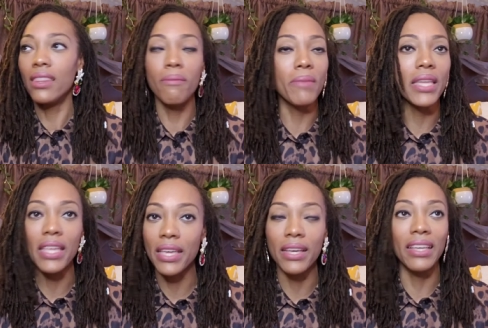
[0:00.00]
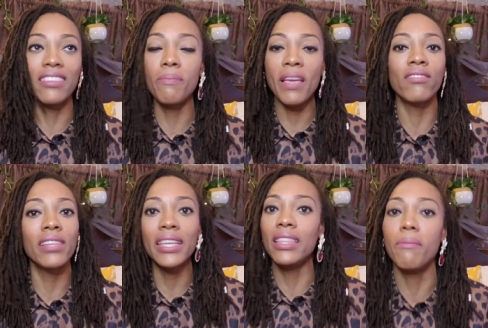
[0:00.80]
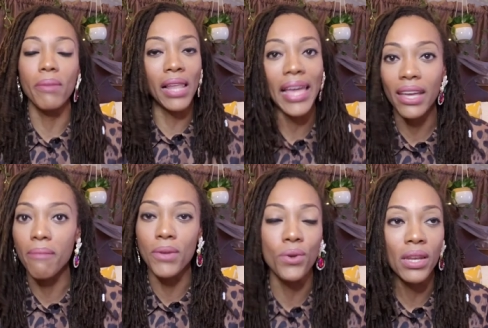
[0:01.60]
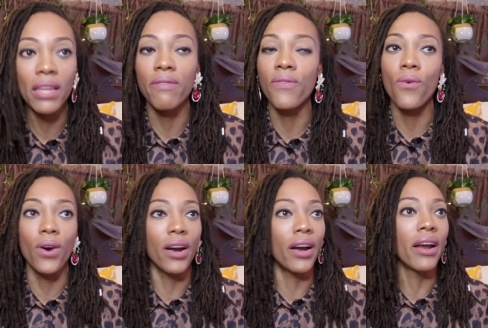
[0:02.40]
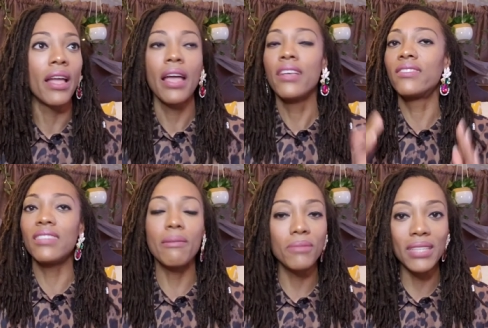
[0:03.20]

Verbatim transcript: the media, especially in the black community, for some